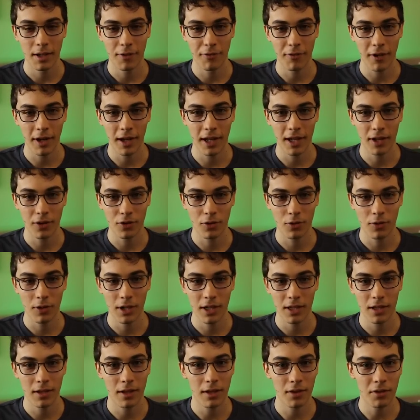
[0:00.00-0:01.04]
if I
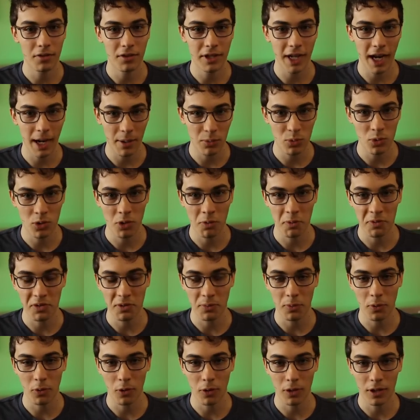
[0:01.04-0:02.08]
integrate their TypeScript
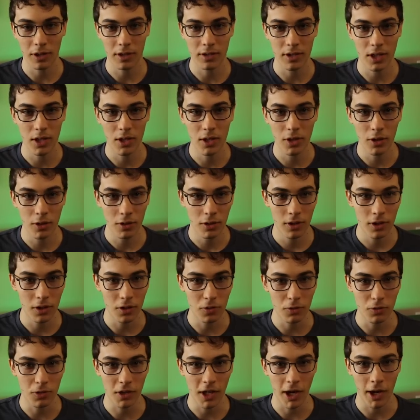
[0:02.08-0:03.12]
support, because I know you
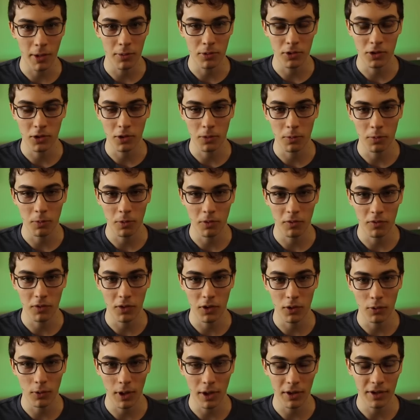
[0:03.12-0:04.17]
can use TypeScript with
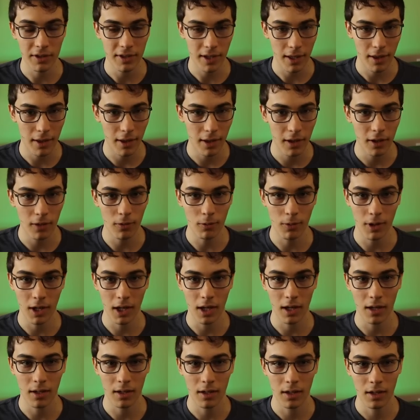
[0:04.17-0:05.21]
Vue, at least I think you
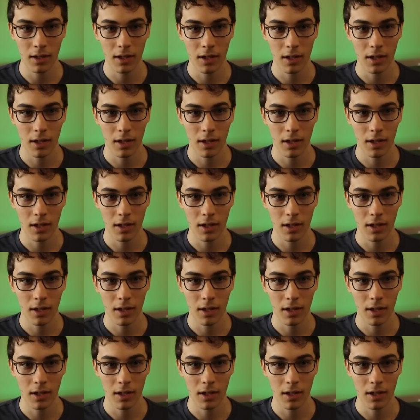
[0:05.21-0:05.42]
can